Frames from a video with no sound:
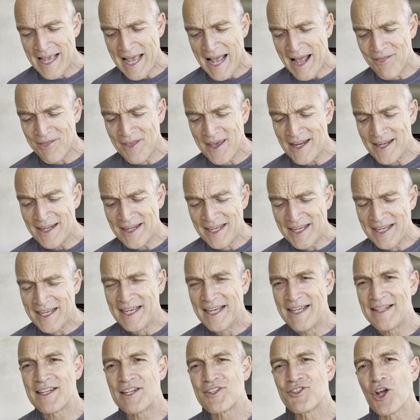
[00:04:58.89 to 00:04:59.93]
And then
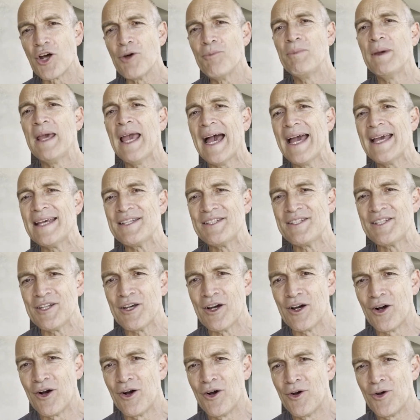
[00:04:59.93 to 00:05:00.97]
he says, don't be
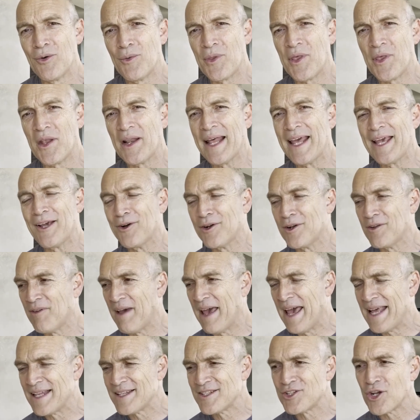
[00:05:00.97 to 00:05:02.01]
hasty with the laying on of
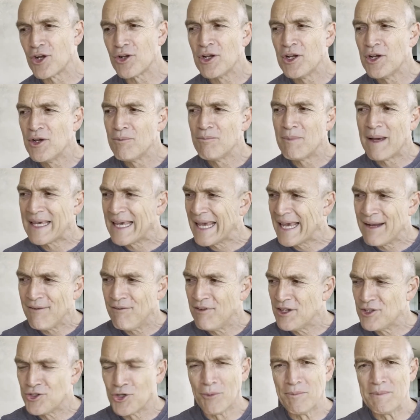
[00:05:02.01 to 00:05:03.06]
hands. Don't make
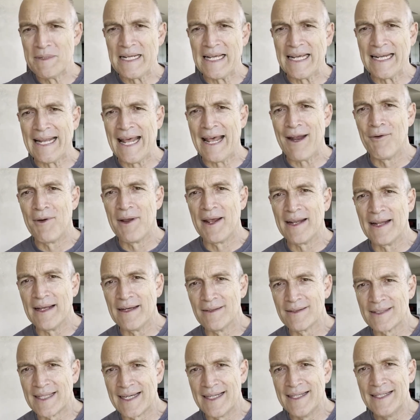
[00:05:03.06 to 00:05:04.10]
every Tom, Dick and Harry an
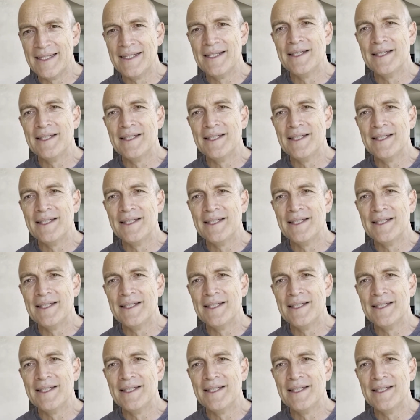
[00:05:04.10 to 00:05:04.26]
elder.